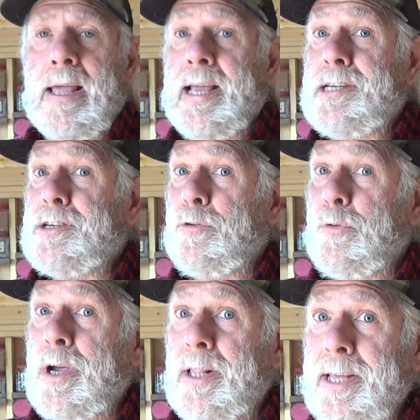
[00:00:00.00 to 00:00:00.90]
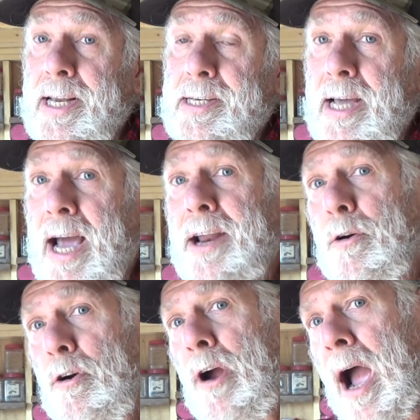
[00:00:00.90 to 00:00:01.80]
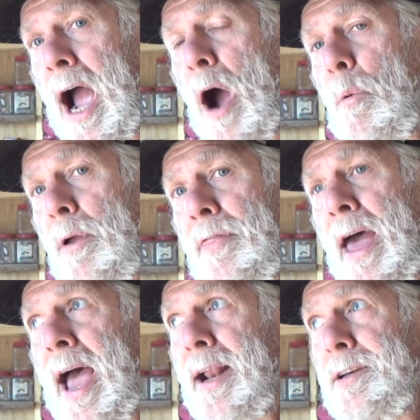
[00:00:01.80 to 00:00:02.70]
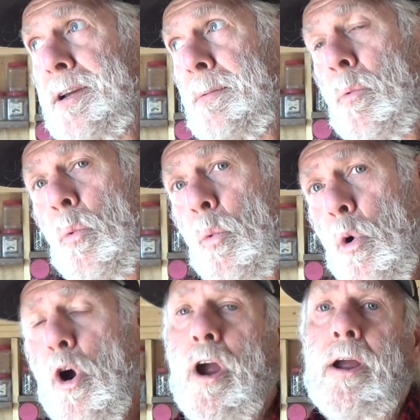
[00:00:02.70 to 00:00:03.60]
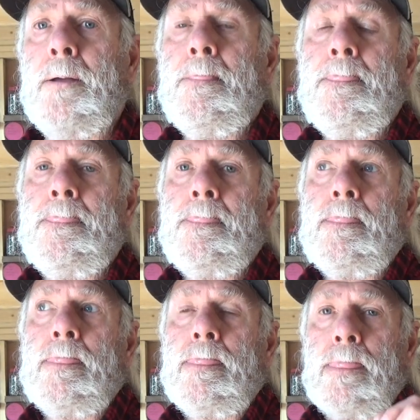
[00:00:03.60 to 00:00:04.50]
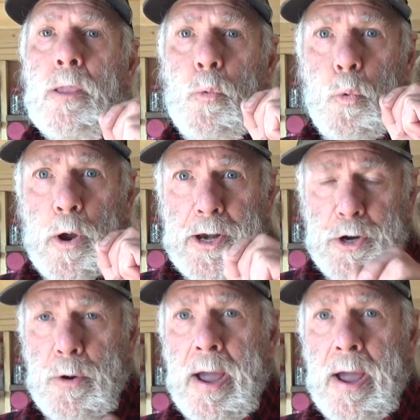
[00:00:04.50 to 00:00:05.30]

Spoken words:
is it really a dud, or how would that work when you